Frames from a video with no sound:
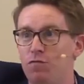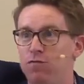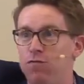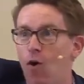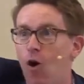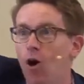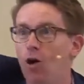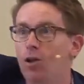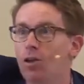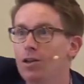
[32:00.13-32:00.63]
just
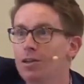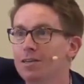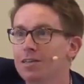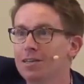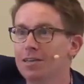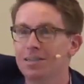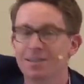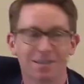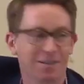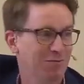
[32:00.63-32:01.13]
vol-
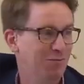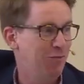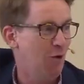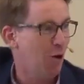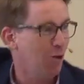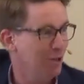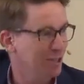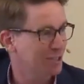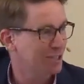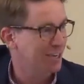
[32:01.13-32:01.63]

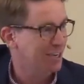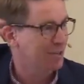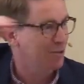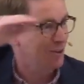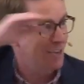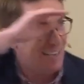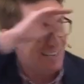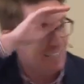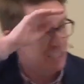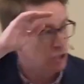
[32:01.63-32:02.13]

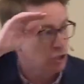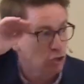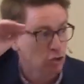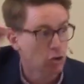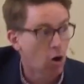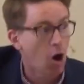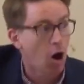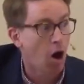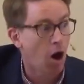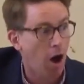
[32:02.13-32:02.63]
volatile, it is
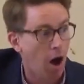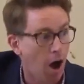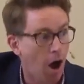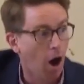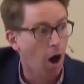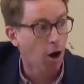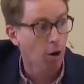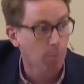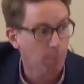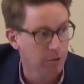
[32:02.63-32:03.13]
not
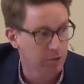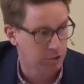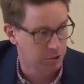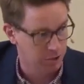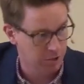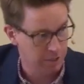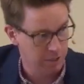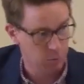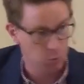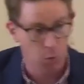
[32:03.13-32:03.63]

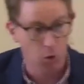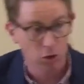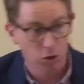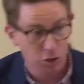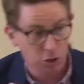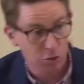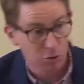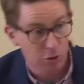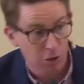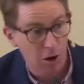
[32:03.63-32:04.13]
arbitrary.
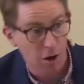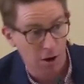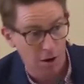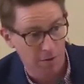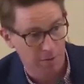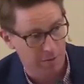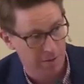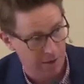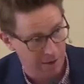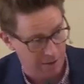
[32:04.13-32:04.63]
What do you
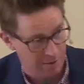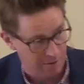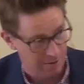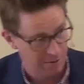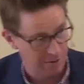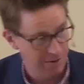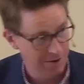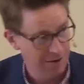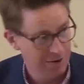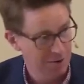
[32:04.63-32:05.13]
learn
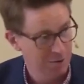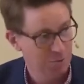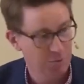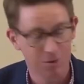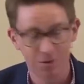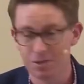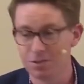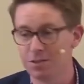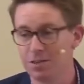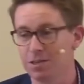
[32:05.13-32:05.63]
there?
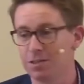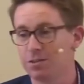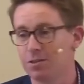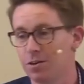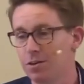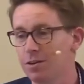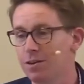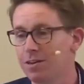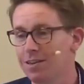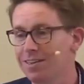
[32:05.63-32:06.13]
What is the
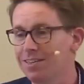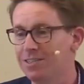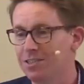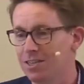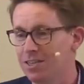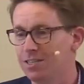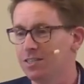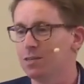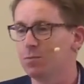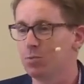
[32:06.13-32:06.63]
eternity
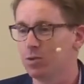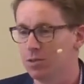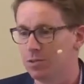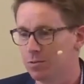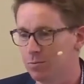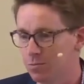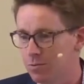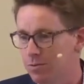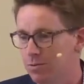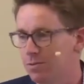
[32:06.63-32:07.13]
changing
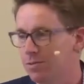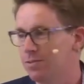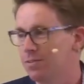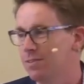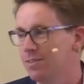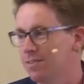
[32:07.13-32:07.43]
principle?